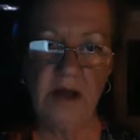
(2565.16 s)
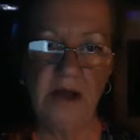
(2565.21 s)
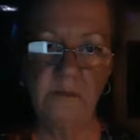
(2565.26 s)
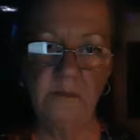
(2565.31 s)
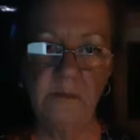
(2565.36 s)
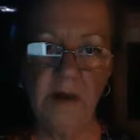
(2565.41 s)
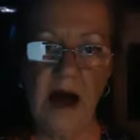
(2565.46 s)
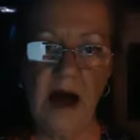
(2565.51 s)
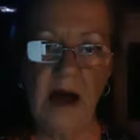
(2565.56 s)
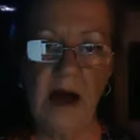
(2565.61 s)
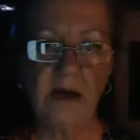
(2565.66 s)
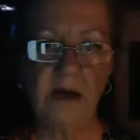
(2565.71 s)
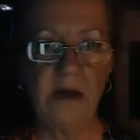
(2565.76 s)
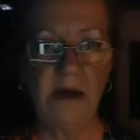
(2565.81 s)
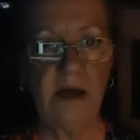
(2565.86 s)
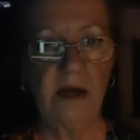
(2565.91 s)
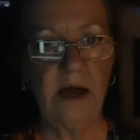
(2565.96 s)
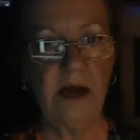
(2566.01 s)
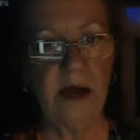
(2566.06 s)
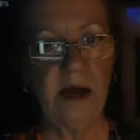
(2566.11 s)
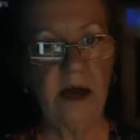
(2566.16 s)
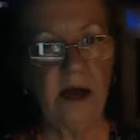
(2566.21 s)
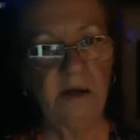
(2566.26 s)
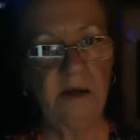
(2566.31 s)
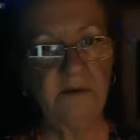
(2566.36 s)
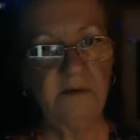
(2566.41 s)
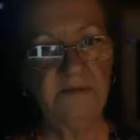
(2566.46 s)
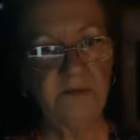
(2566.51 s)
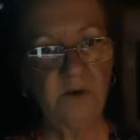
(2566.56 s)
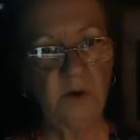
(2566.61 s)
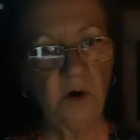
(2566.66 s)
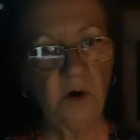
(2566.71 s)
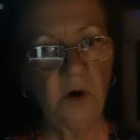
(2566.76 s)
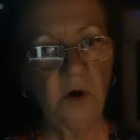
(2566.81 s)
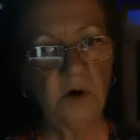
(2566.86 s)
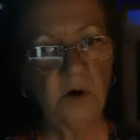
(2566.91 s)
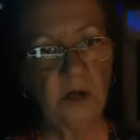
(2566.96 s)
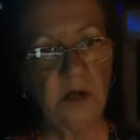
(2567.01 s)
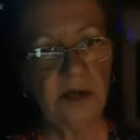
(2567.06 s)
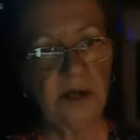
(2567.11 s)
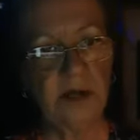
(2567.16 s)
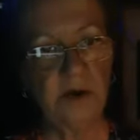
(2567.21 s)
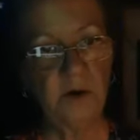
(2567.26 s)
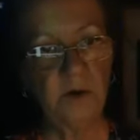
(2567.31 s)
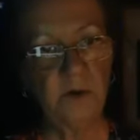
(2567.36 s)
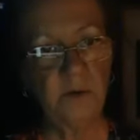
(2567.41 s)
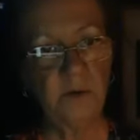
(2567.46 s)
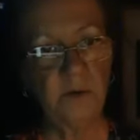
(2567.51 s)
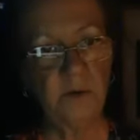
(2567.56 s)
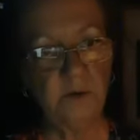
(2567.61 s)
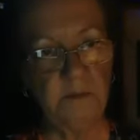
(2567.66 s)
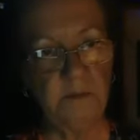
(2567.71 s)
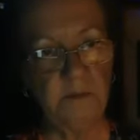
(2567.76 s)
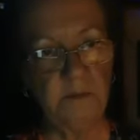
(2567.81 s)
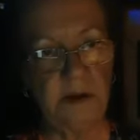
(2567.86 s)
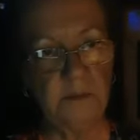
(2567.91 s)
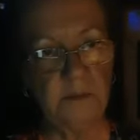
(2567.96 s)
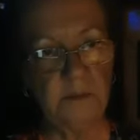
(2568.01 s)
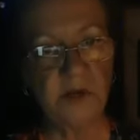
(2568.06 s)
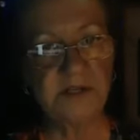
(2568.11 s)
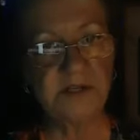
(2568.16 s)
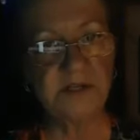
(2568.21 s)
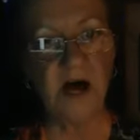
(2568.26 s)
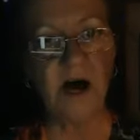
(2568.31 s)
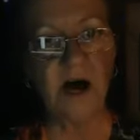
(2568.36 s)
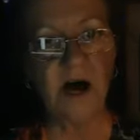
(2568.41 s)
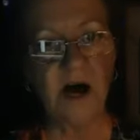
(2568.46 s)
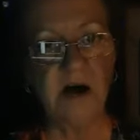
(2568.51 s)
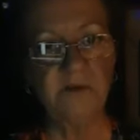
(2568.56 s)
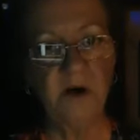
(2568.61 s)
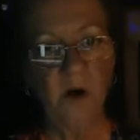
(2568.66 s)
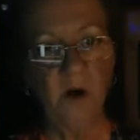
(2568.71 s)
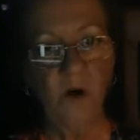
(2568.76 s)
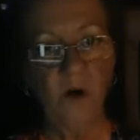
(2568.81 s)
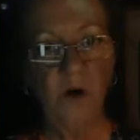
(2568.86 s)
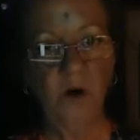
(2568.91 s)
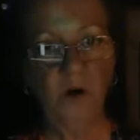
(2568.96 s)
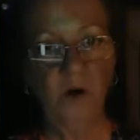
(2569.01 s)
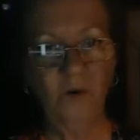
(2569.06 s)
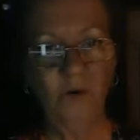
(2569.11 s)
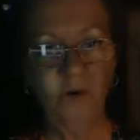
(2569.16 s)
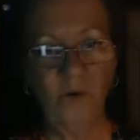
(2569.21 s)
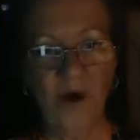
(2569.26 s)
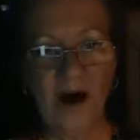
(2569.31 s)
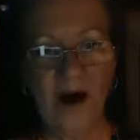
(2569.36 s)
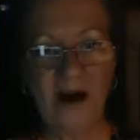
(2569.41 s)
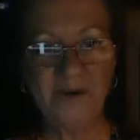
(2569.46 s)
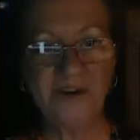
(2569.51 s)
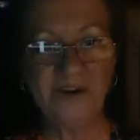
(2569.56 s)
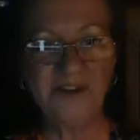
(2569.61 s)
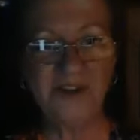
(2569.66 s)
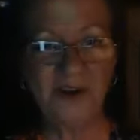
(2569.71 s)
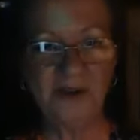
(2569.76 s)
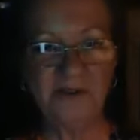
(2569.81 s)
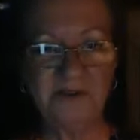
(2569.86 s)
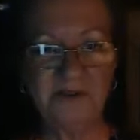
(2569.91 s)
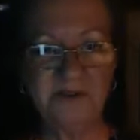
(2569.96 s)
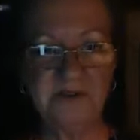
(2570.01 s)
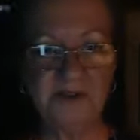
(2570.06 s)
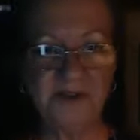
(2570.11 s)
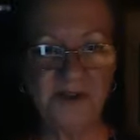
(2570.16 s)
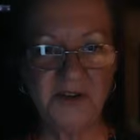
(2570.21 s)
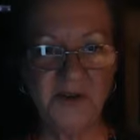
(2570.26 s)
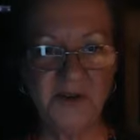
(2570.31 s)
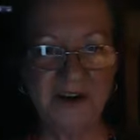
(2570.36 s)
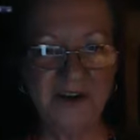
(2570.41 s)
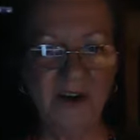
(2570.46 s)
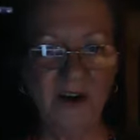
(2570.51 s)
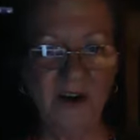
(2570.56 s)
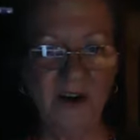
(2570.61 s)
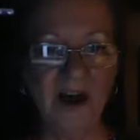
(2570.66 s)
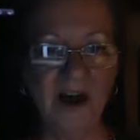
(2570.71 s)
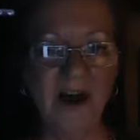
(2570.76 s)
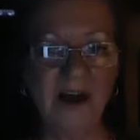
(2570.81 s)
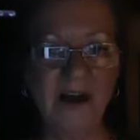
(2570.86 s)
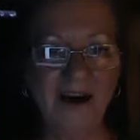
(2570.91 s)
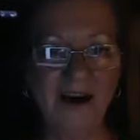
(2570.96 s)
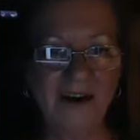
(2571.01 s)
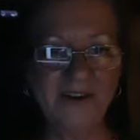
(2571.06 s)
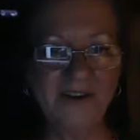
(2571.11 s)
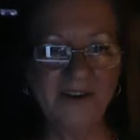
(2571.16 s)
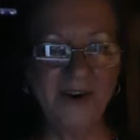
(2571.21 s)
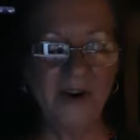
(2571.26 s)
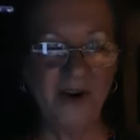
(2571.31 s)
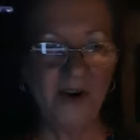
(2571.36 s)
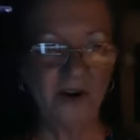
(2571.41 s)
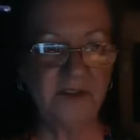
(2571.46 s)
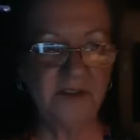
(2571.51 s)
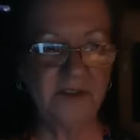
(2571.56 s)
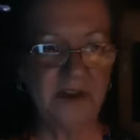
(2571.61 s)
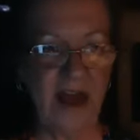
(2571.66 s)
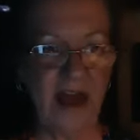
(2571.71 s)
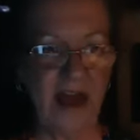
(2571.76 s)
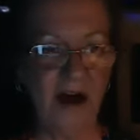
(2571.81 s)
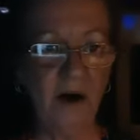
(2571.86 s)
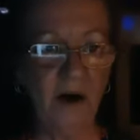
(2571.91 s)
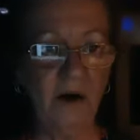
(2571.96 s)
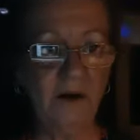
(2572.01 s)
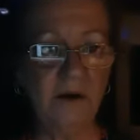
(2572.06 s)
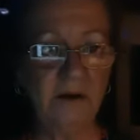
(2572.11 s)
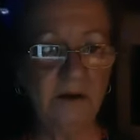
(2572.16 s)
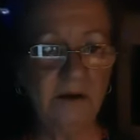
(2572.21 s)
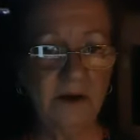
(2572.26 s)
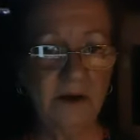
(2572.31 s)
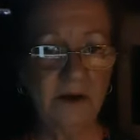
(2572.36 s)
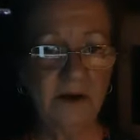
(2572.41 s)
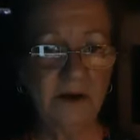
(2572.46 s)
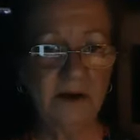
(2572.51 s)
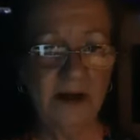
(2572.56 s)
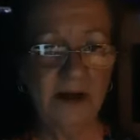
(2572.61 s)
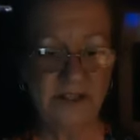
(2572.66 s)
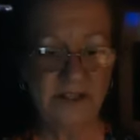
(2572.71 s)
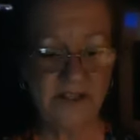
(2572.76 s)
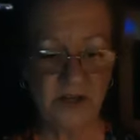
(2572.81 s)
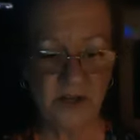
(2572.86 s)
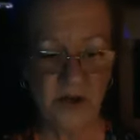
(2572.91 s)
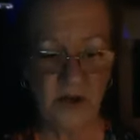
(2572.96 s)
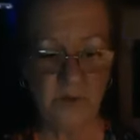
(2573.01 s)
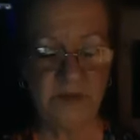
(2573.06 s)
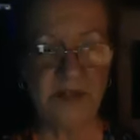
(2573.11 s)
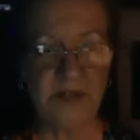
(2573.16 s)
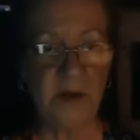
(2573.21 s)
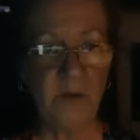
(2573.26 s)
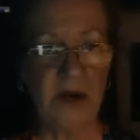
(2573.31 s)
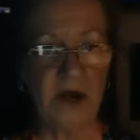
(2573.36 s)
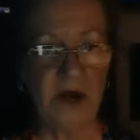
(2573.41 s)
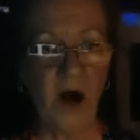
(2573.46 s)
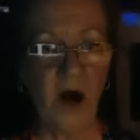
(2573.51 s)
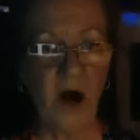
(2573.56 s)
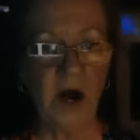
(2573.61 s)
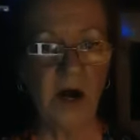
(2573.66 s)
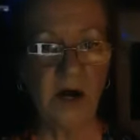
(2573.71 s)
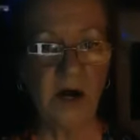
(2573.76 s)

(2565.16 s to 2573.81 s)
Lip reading: back a full, clear remembrance of why we chose to incarnate onto Earth now as the human that we are,